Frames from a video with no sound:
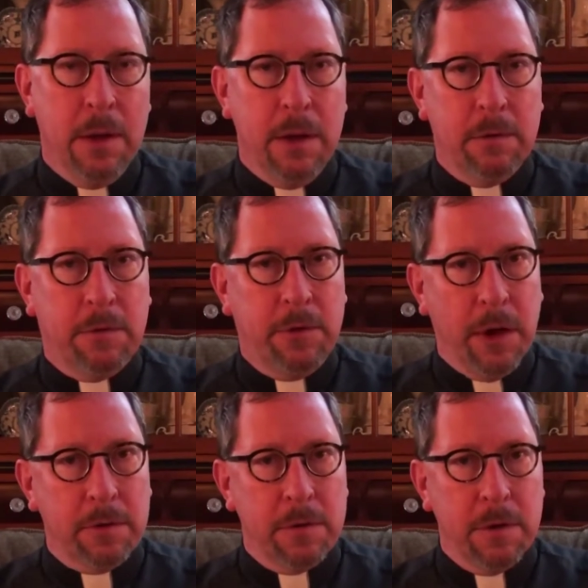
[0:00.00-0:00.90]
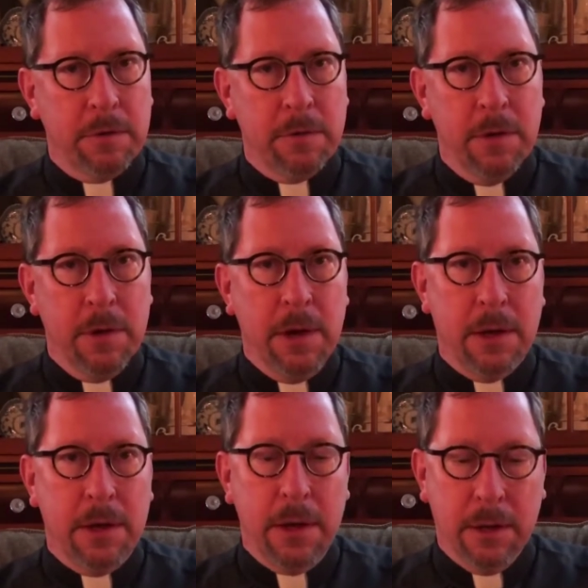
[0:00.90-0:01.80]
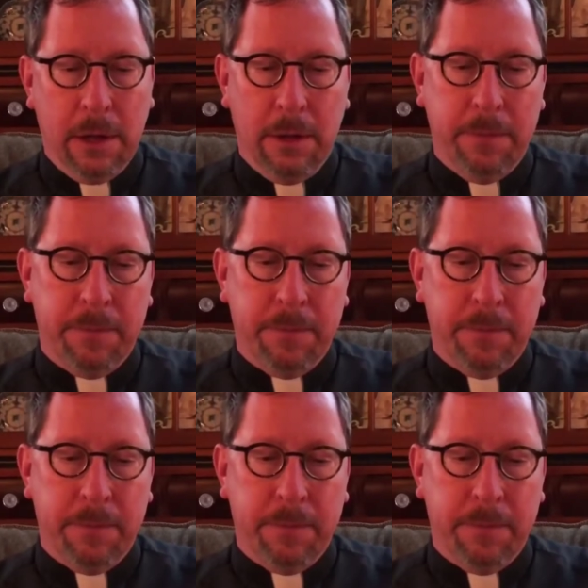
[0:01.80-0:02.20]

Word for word: is justice and healing.